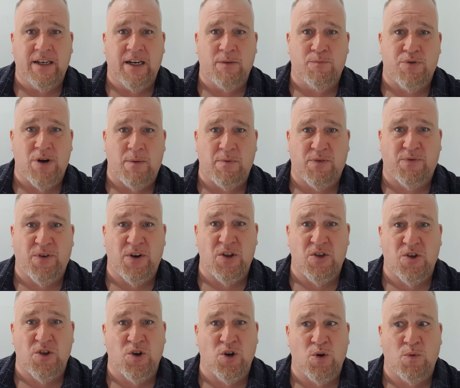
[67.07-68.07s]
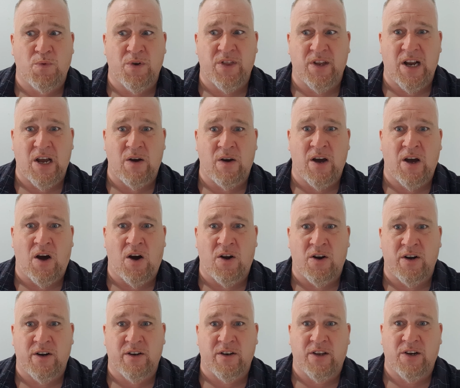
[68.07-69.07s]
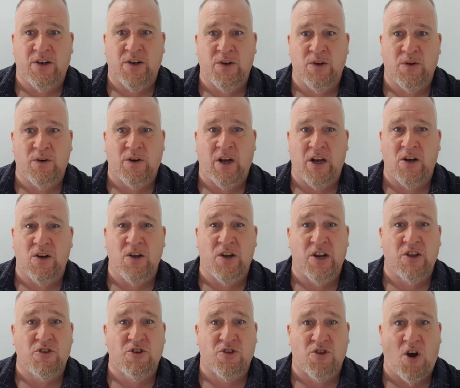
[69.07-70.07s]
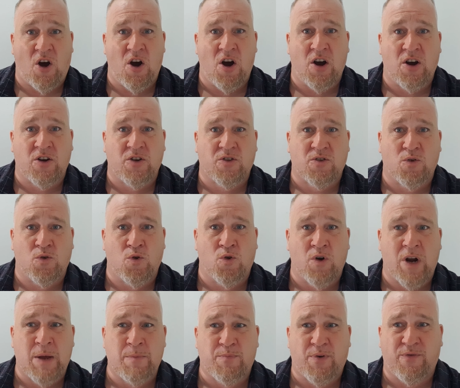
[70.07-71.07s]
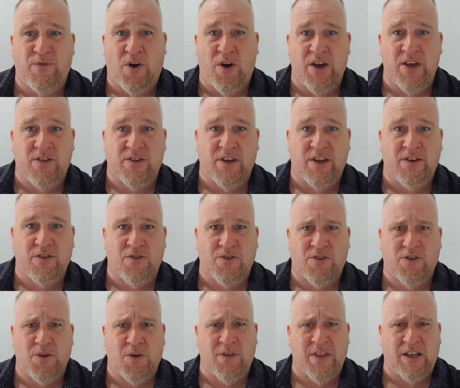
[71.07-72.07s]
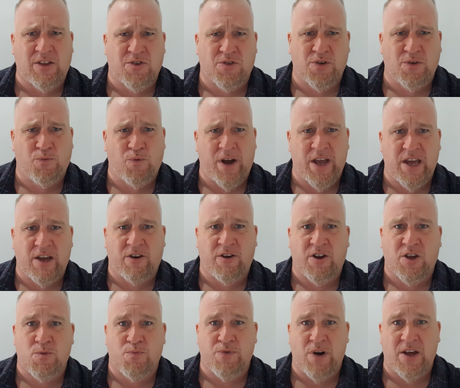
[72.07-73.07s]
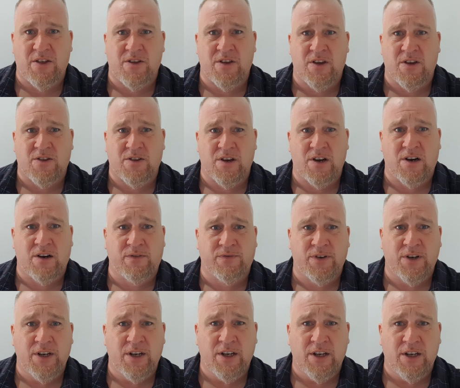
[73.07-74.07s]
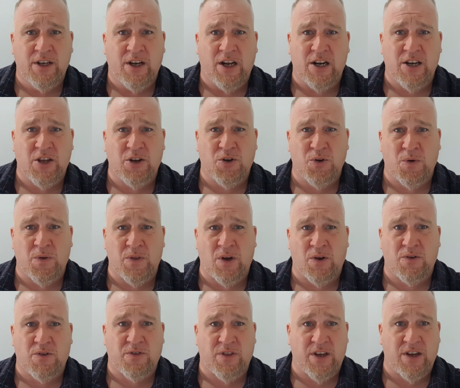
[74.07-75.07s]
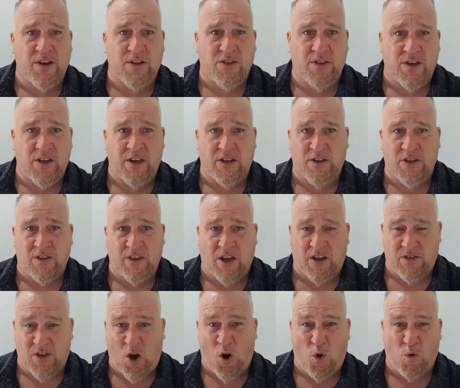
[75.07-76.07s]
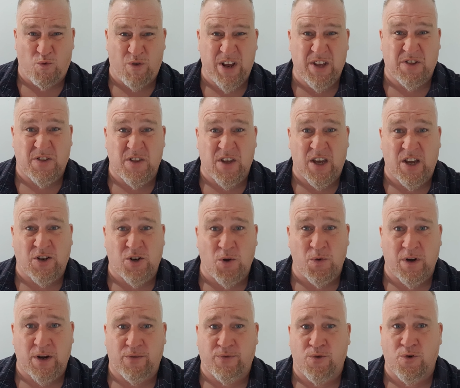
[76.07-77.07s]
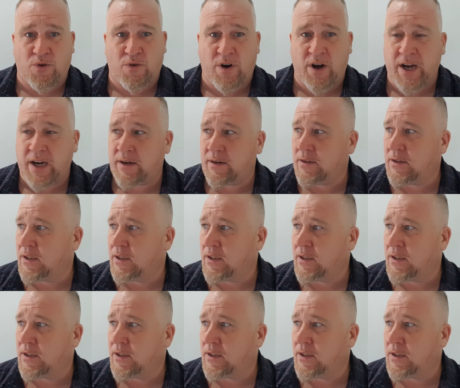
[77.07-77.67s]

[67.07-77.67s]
And perhaps finish it up with an hour on, you know, like learning songs or improvising, just doing that stuff where you're expressing yourself and you're doing those things that you, that the whole reason that you're doing it for, right?